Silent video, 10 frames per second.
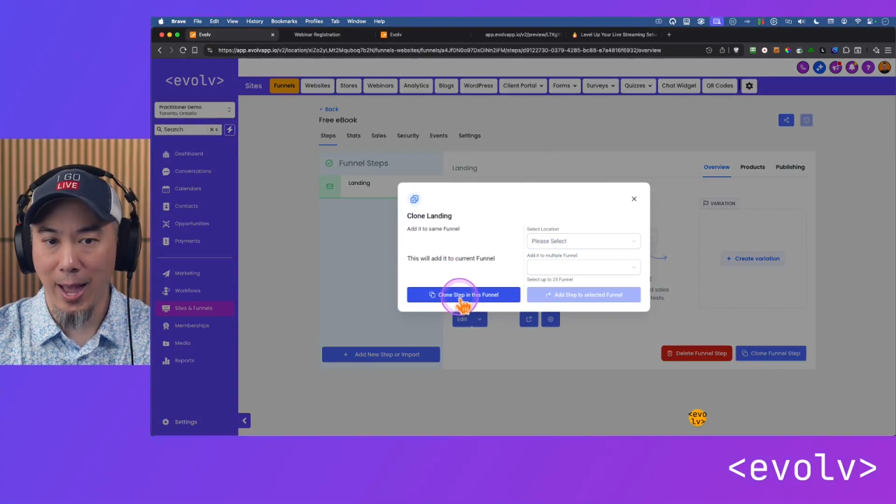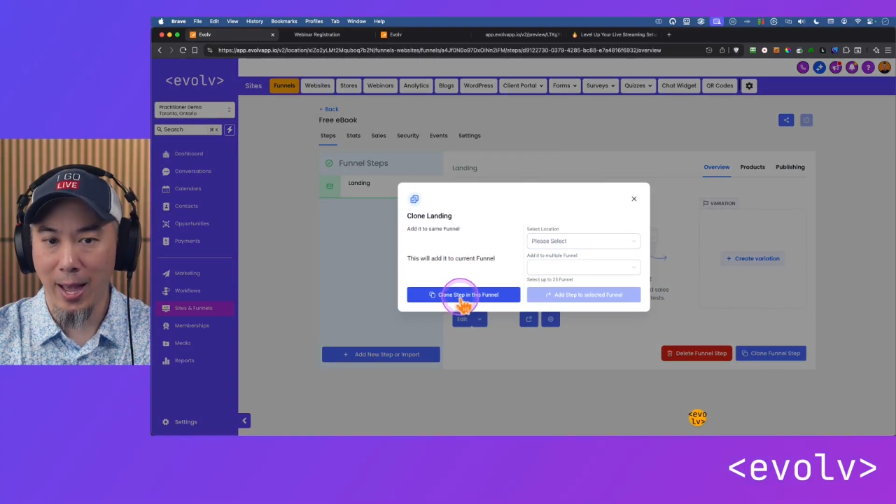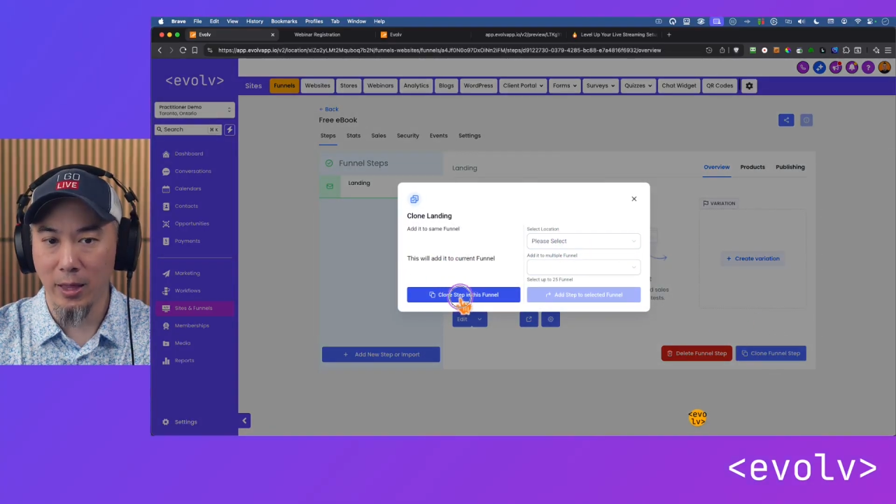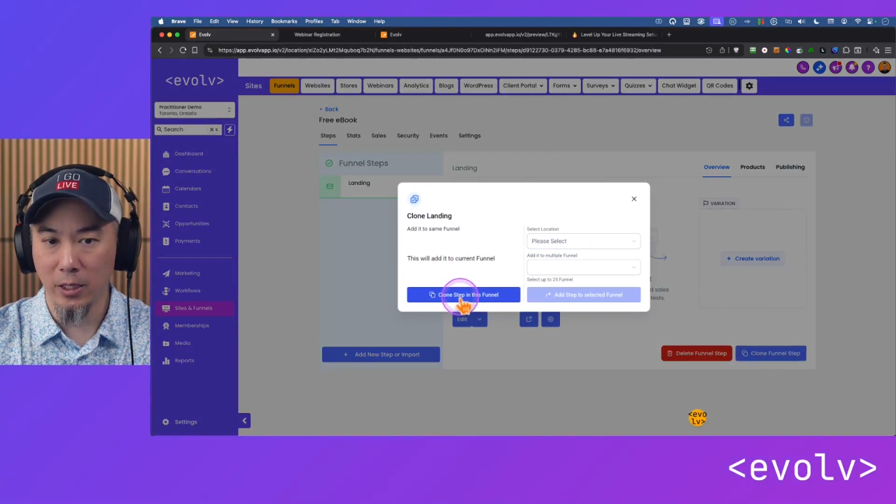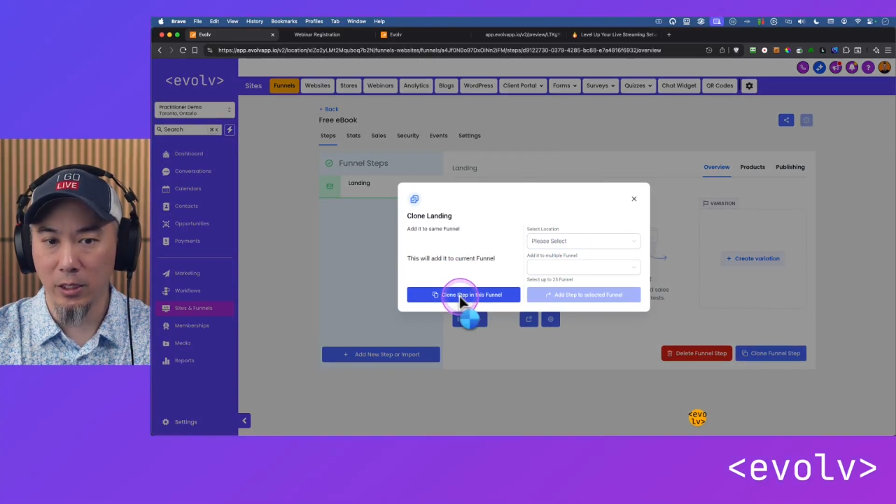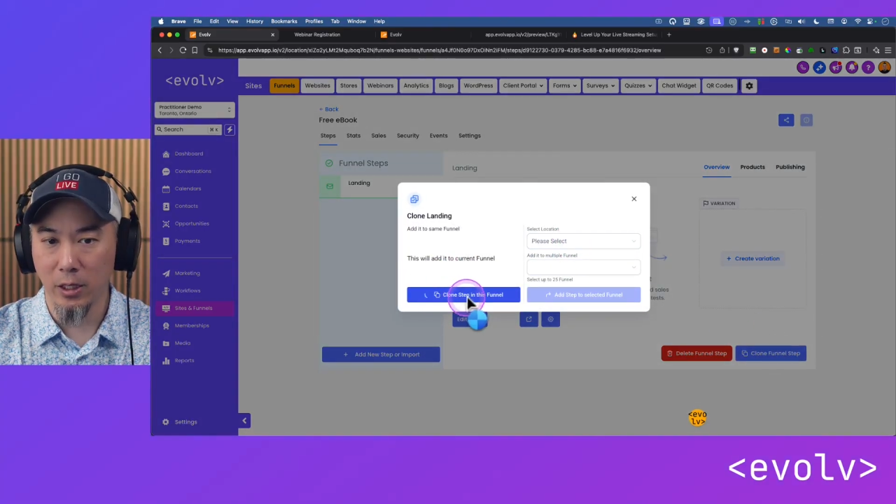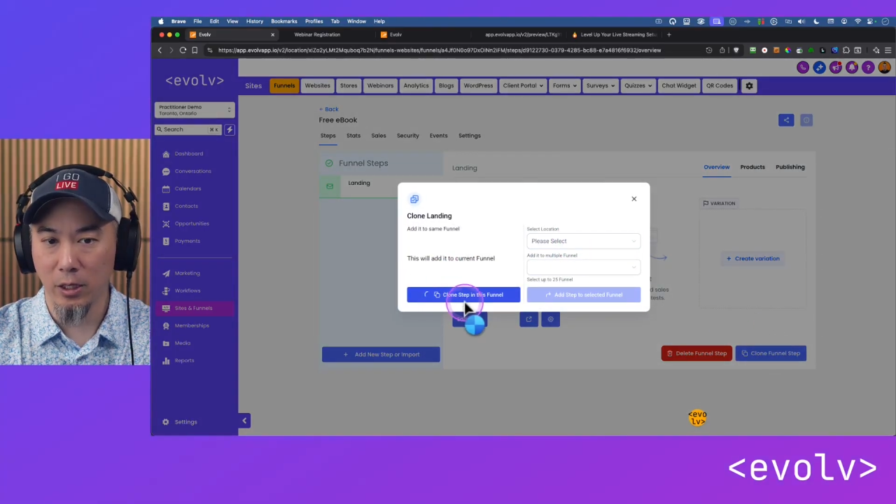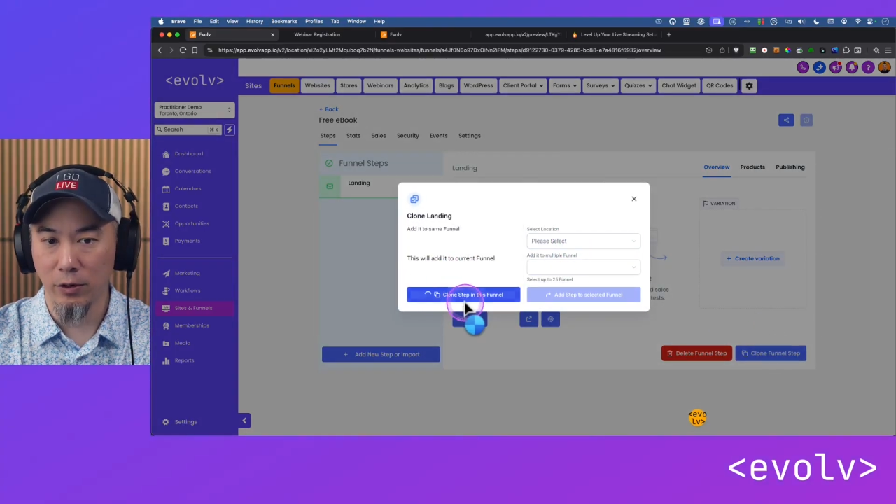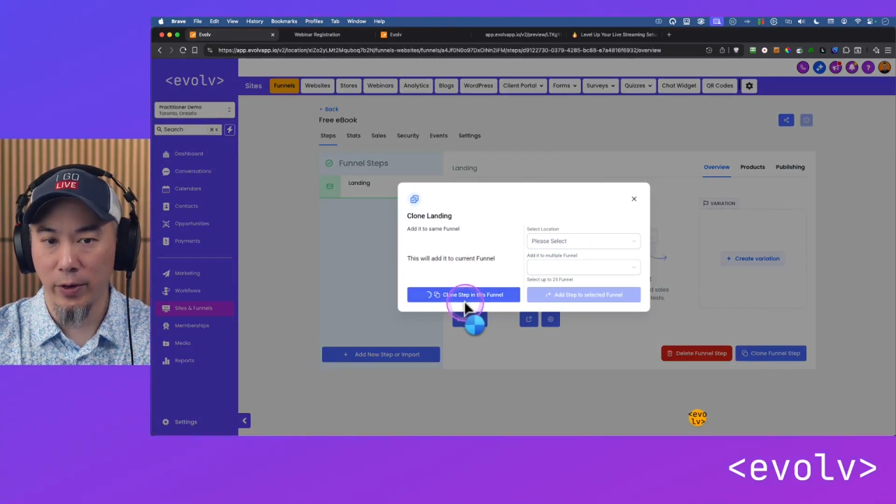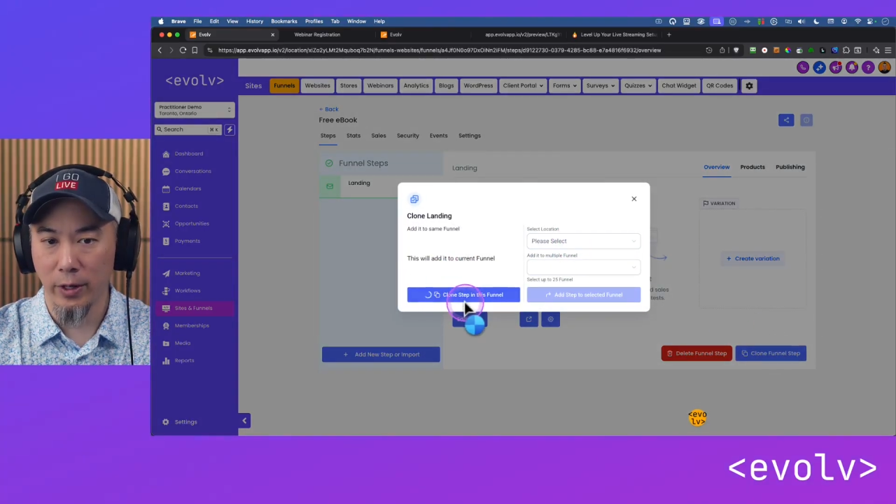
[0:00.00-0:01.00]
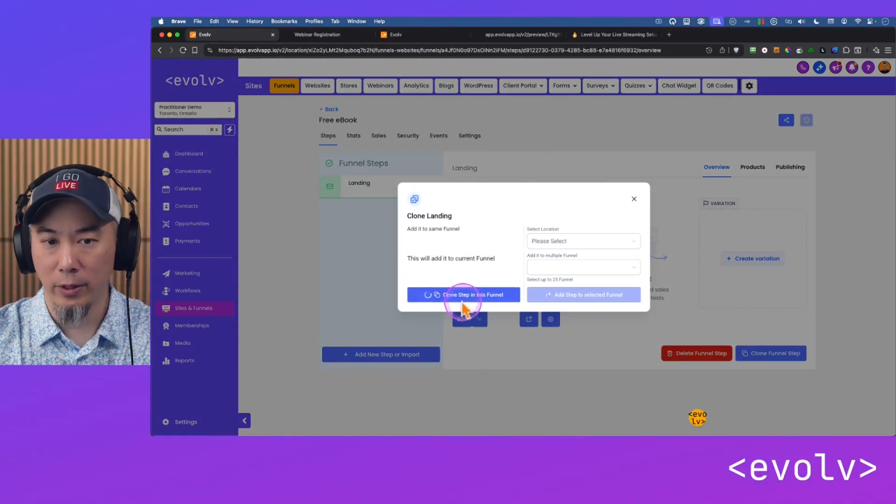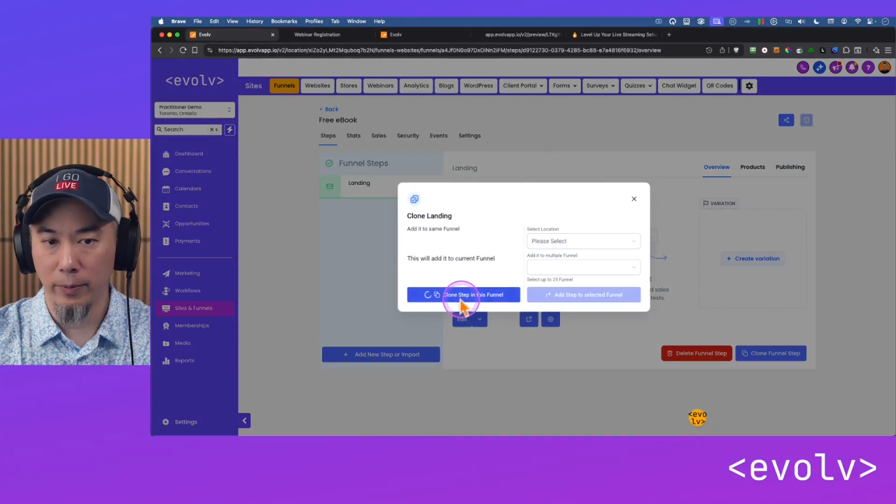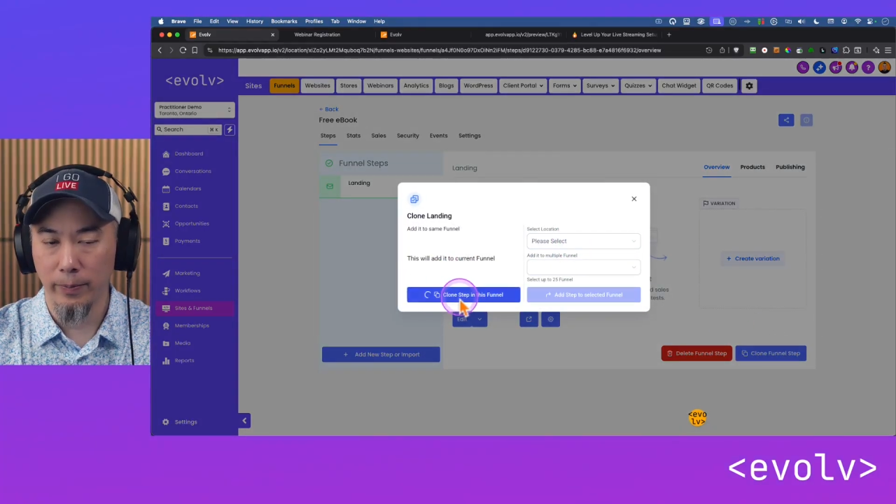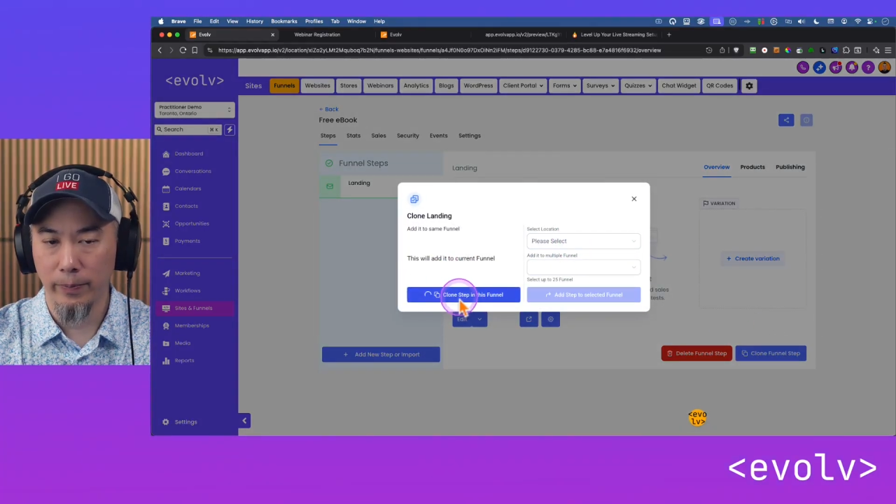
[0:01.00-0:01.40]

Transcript: add this to this funnel.